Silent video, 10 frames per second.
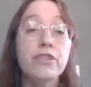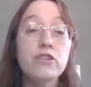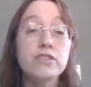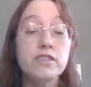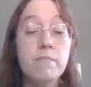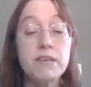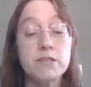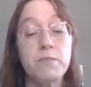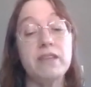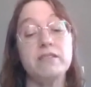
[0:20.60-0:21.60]
There are some
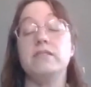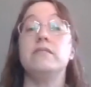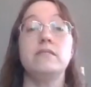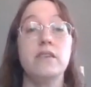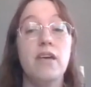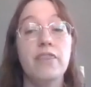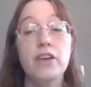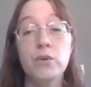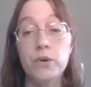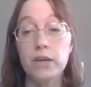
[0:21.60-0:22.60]
expenses
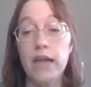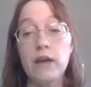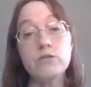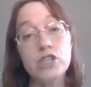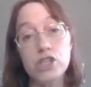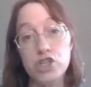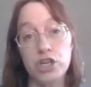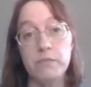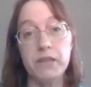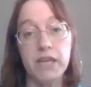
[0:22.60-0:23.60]
that you are allowed to
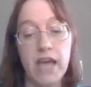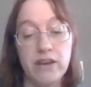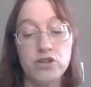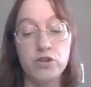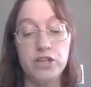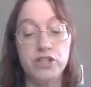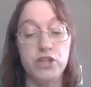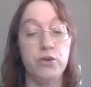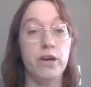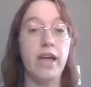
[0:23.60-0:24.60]
legitimately enter
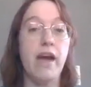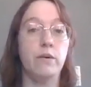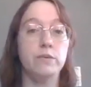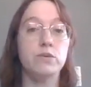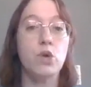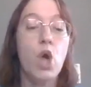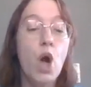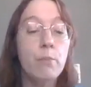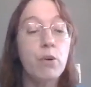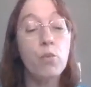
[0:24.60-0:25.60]
into your accounts,
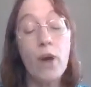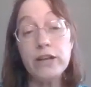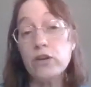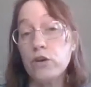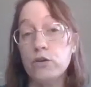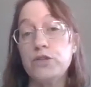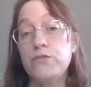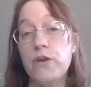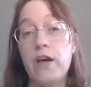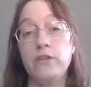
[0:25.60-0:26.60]
but when you go to
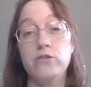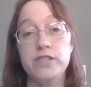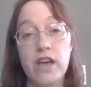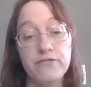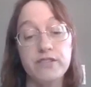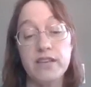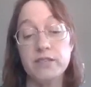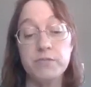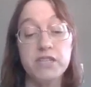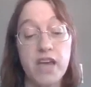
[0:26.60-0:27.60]
file your
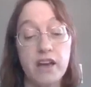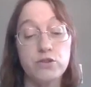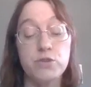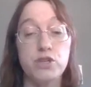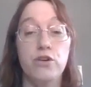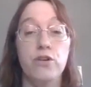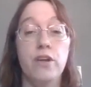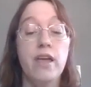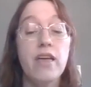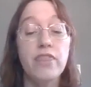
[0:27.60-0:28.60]
self-assessment tax
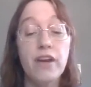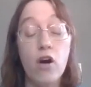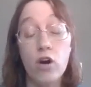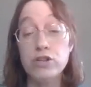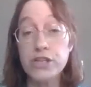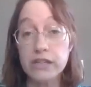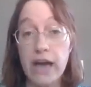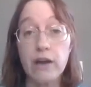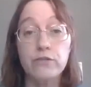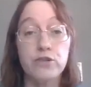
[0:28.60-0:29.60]
return, they aren't
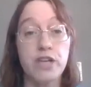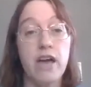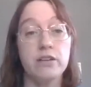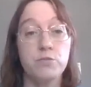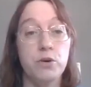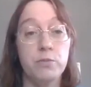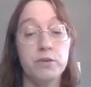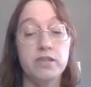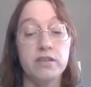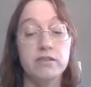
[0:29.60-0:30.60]
allowed for tax
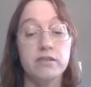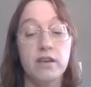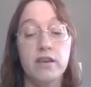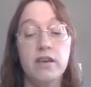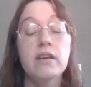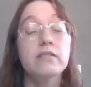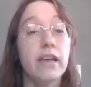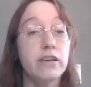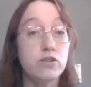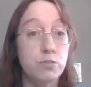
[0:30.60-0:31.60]
purposes,
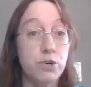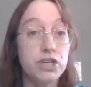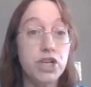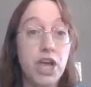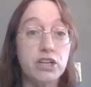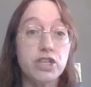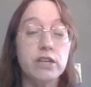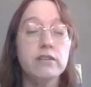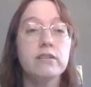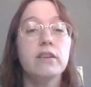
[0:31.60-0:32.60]
like
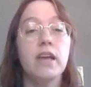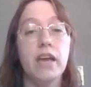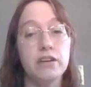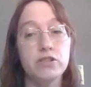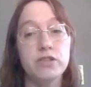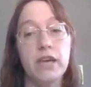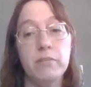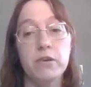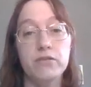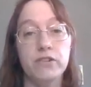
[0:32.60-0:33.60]
depreciation,
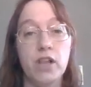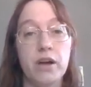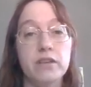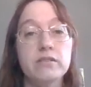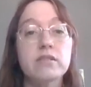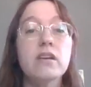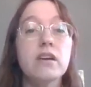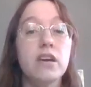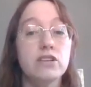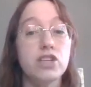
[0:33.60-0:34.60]
entertainment of clients,
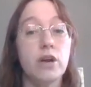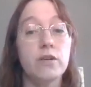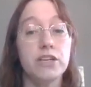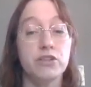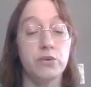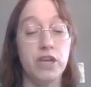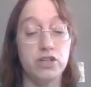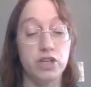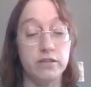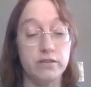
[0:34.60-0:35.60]
and charity
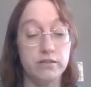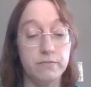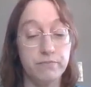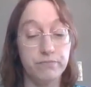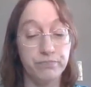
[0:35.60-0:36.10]
donations.